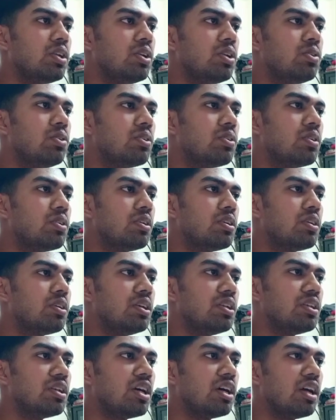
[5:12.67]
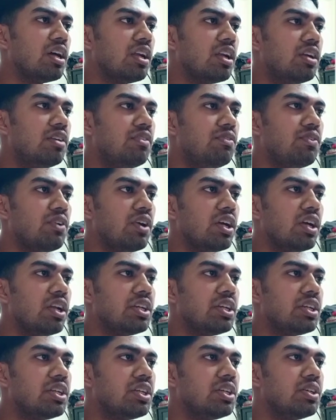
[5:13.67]
will look in color
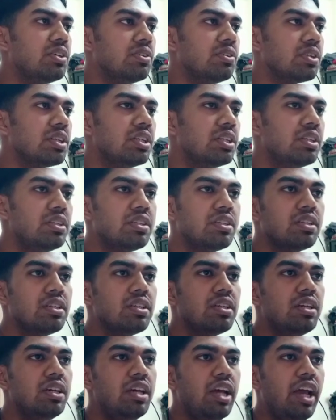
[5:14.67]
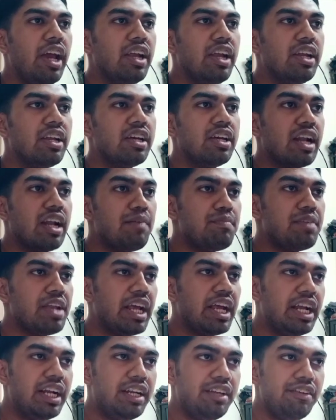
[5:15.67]
violet, okay, and gram
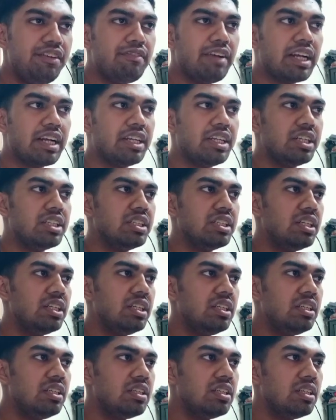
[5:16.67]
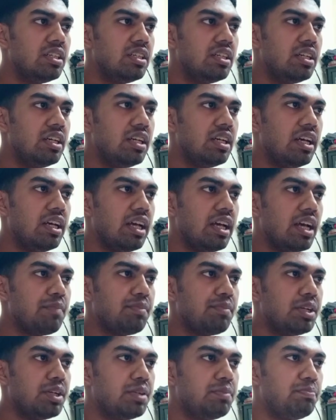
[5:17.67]
negative bacteria
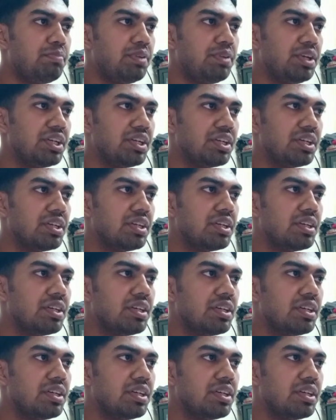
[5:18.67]
appear pink.